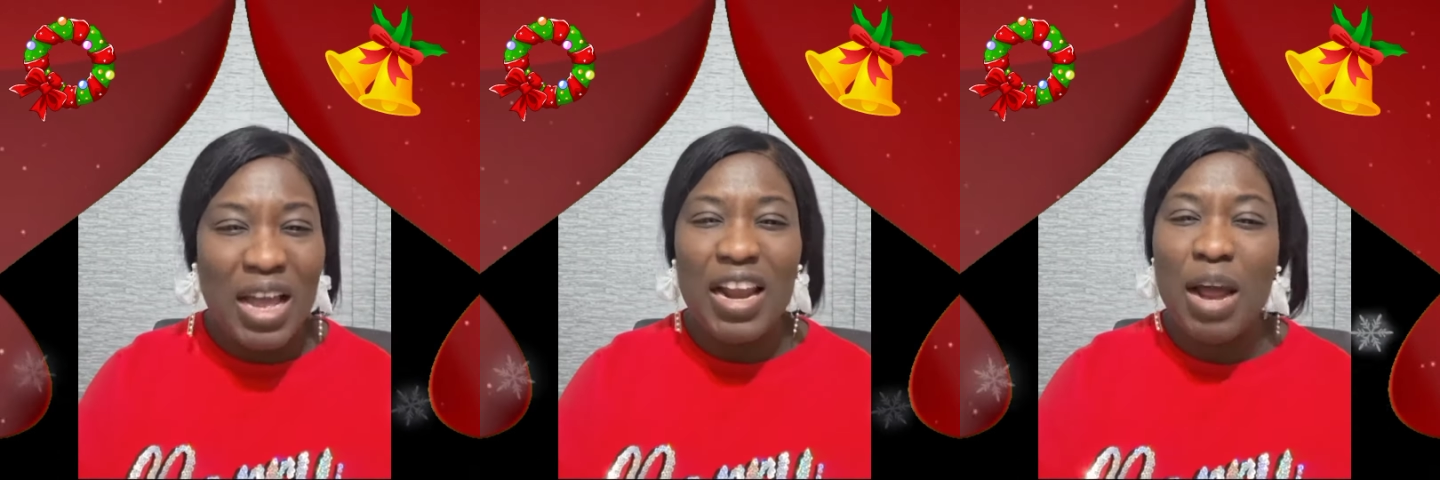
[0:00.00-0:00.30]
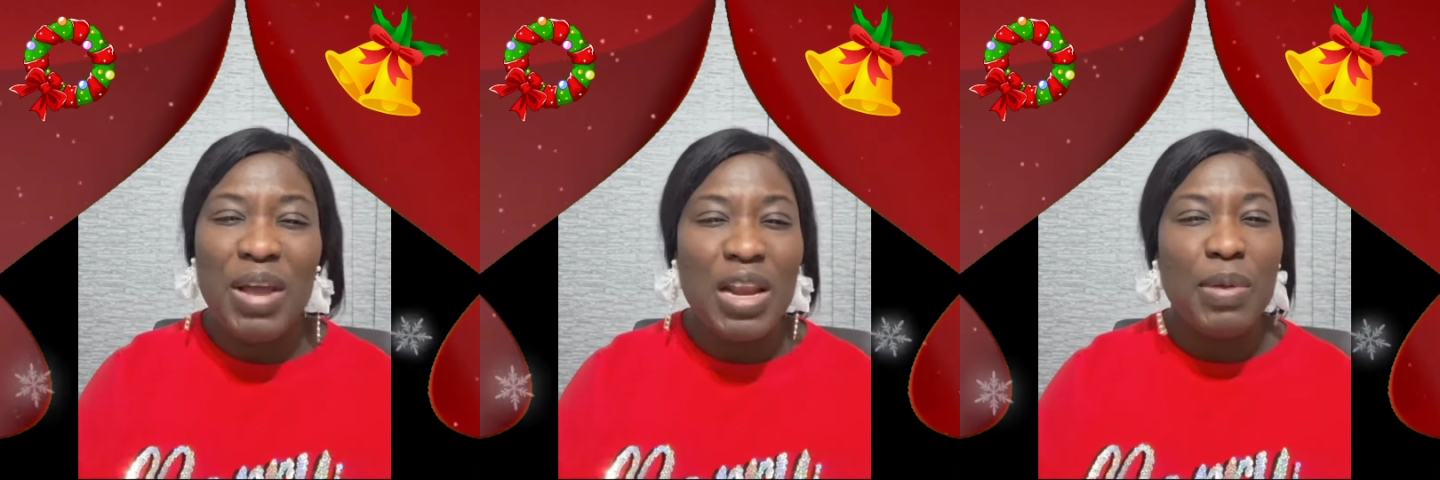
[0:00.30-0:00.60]
There
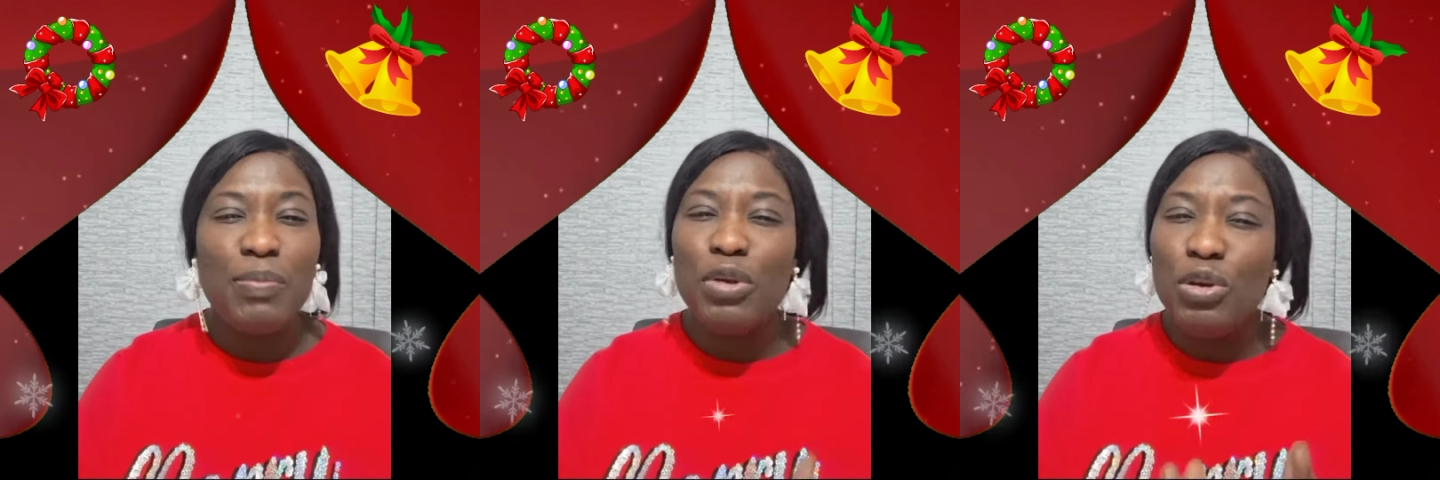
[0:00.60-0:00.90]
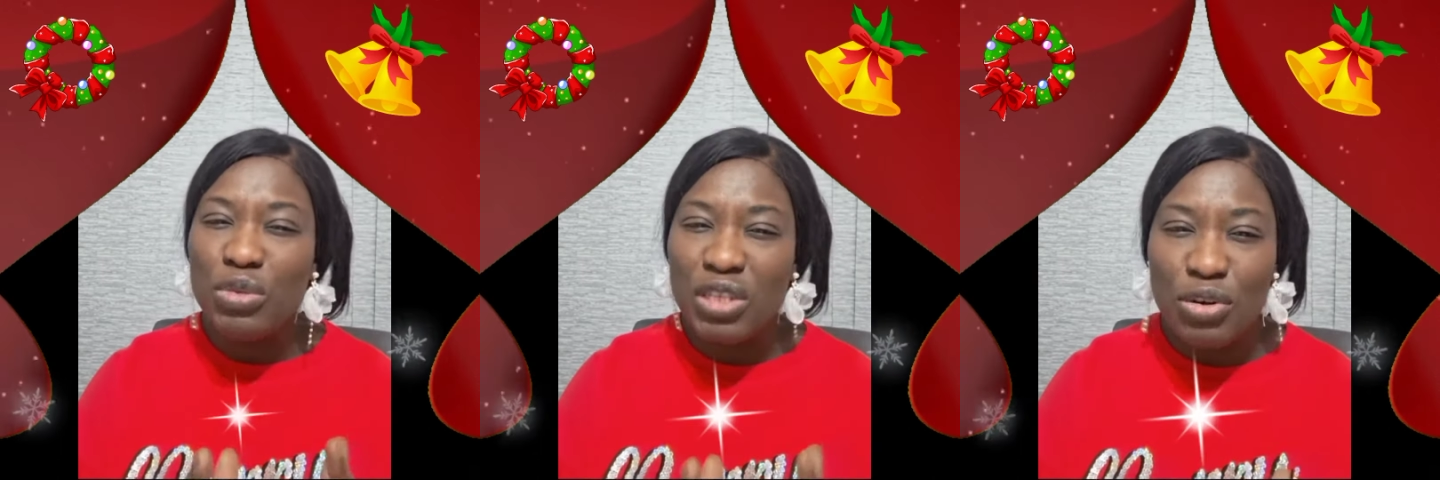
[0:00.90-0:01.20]
are many people
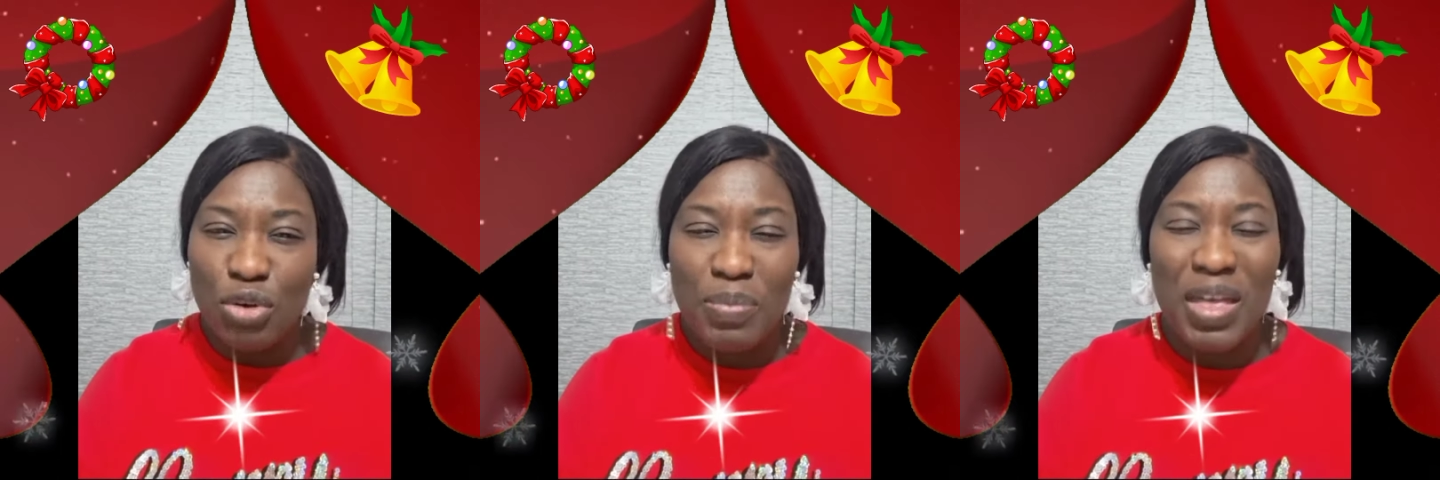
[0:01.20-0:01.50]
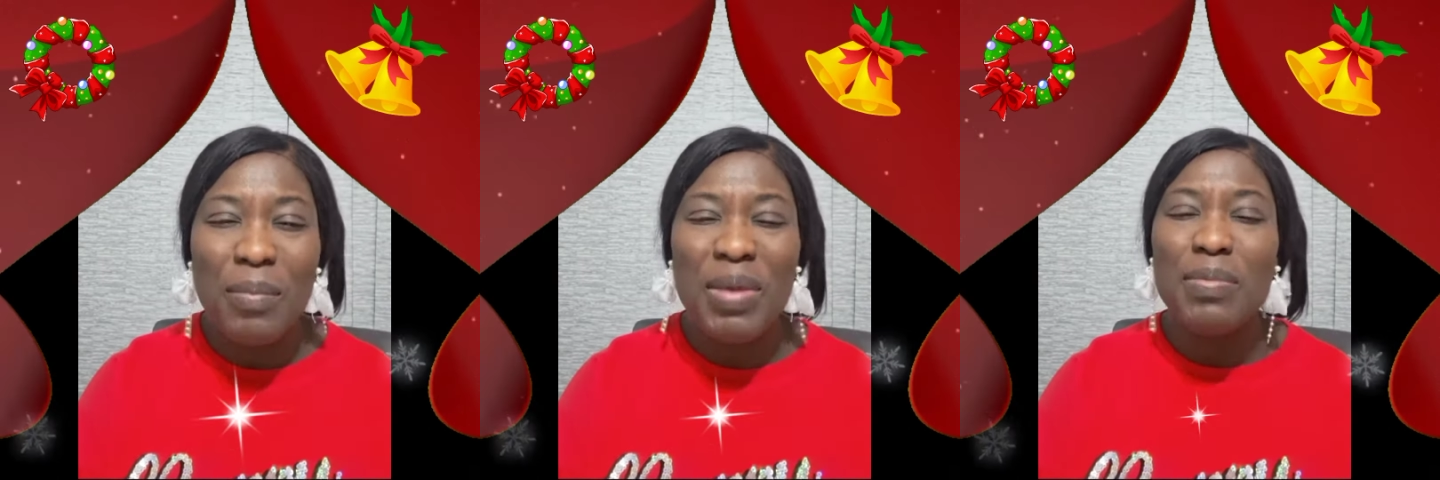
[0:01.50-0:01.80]
losing hope.
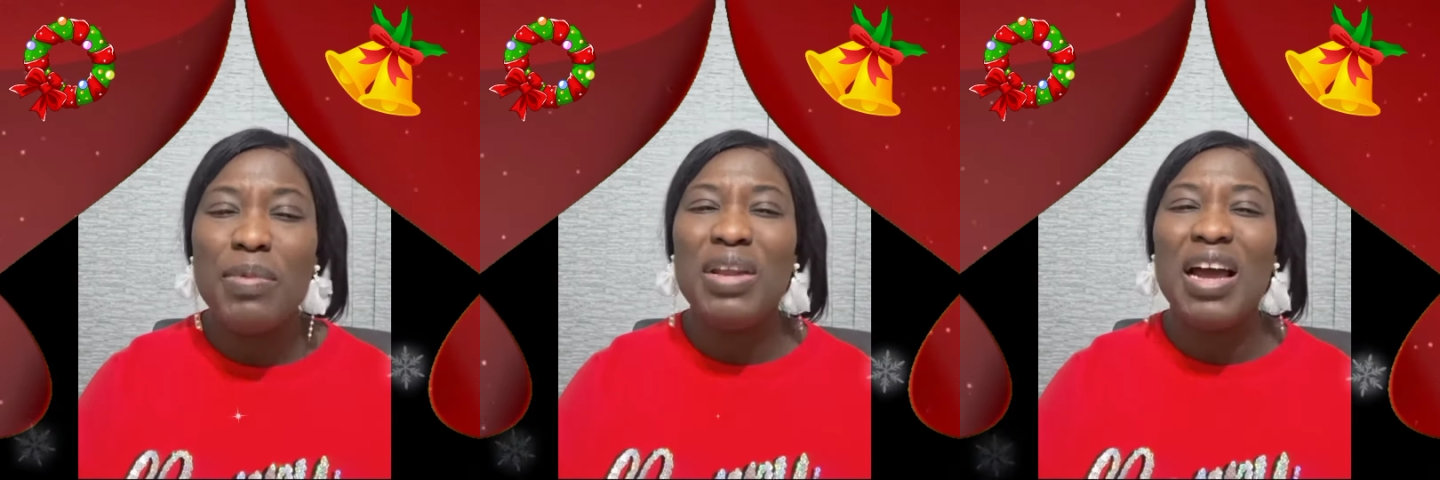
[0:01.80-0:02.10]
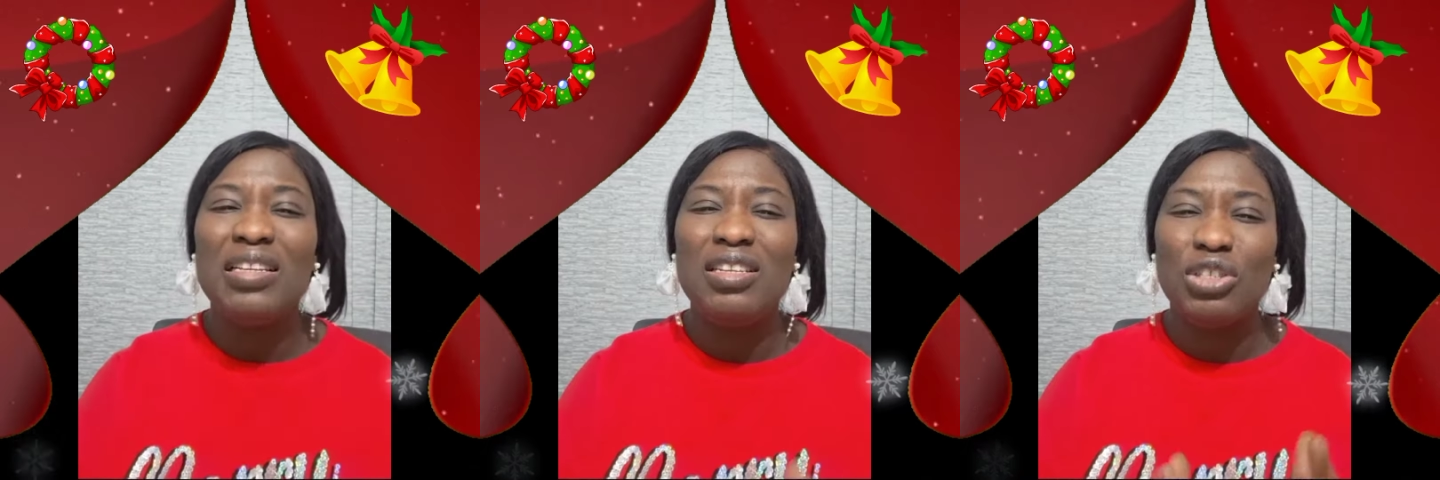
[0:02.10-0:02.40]
There are many people
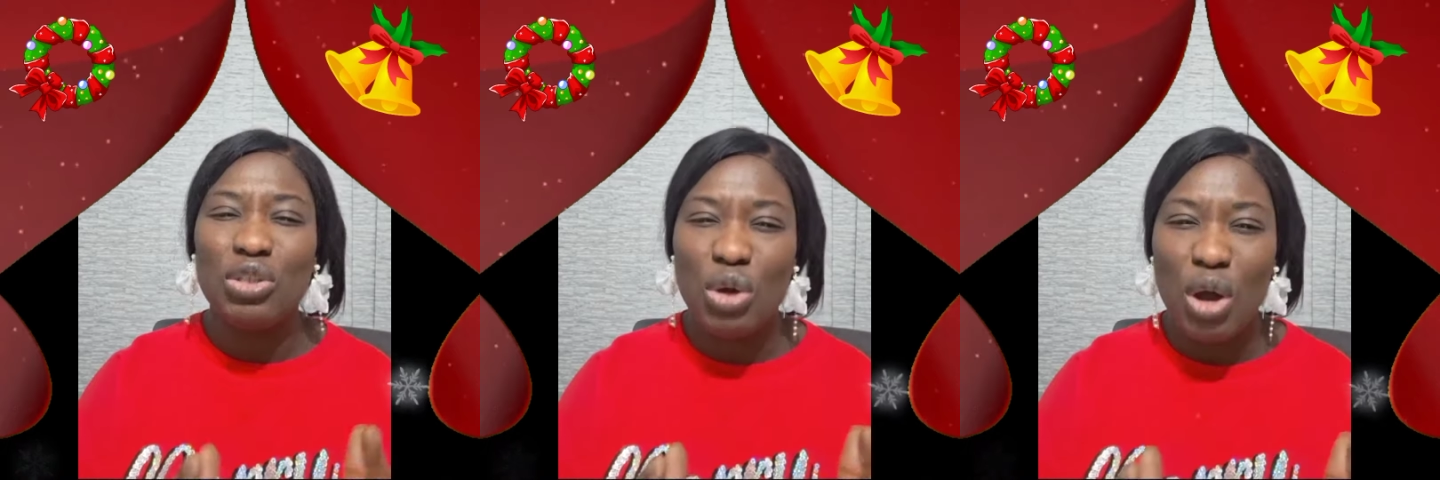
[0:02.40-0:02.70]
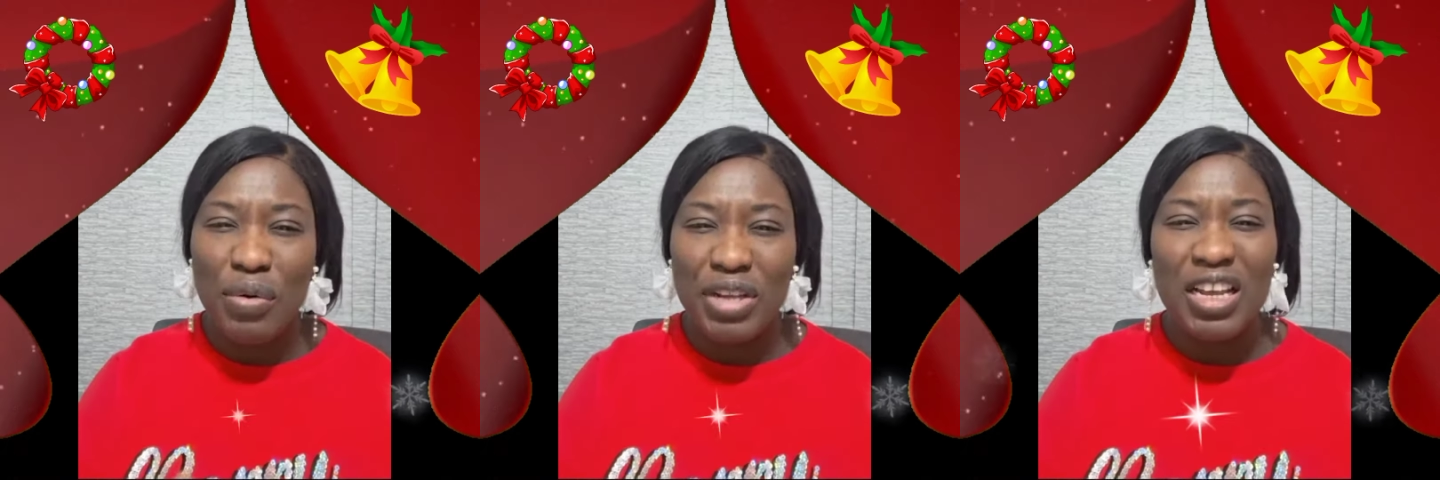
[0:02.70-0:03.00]
that are
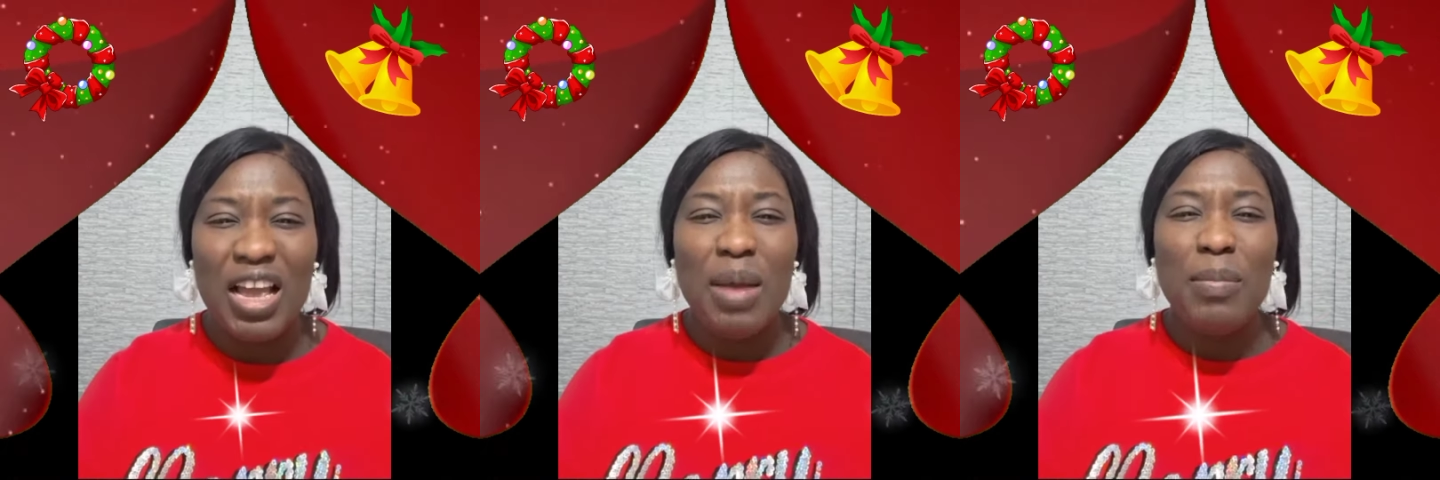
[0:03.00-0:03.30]
discouraged.